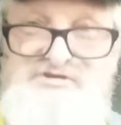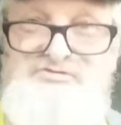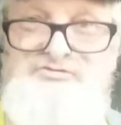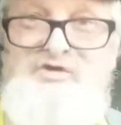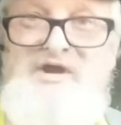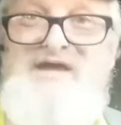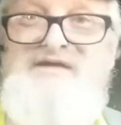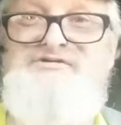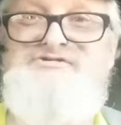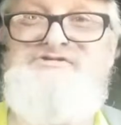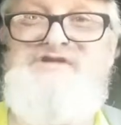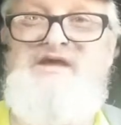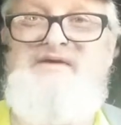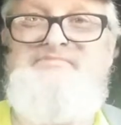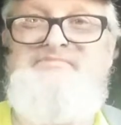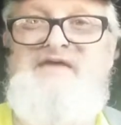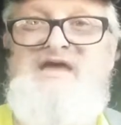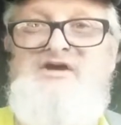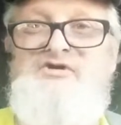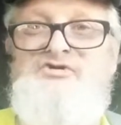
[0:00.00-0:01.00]
drive
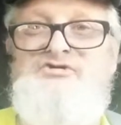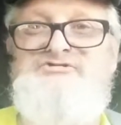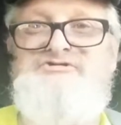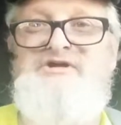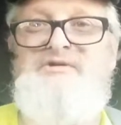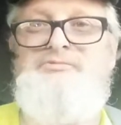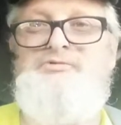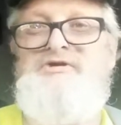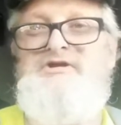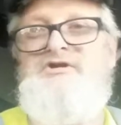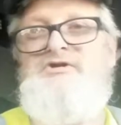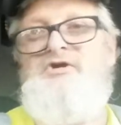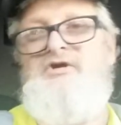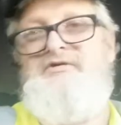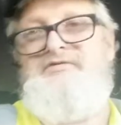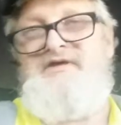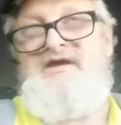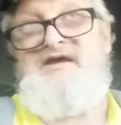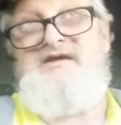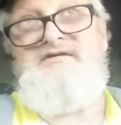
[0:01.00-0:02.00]
shaft that hooks up, what do you
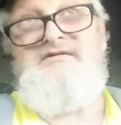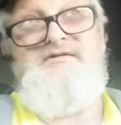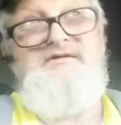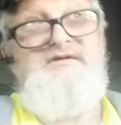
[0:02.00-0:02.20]
call that?